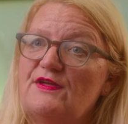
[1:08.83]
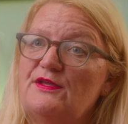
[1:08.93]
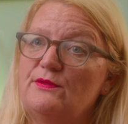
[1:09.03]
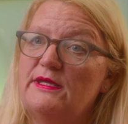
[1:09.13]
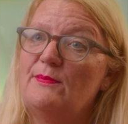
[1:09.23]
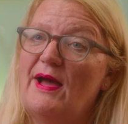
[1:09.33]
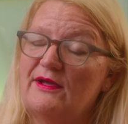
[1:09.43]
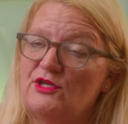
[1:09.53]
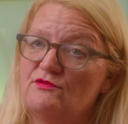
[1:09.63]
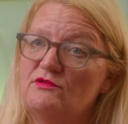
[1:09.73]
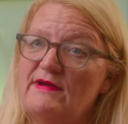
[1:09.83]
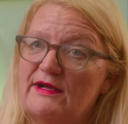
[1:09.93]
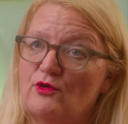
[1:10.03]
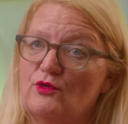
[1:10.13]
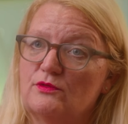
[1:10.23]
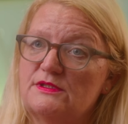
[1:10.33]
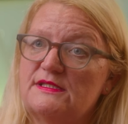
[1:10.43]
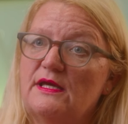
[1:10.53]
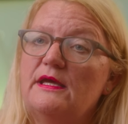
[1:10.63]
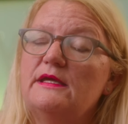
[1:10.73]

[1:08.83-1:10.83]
that you keep accurate records.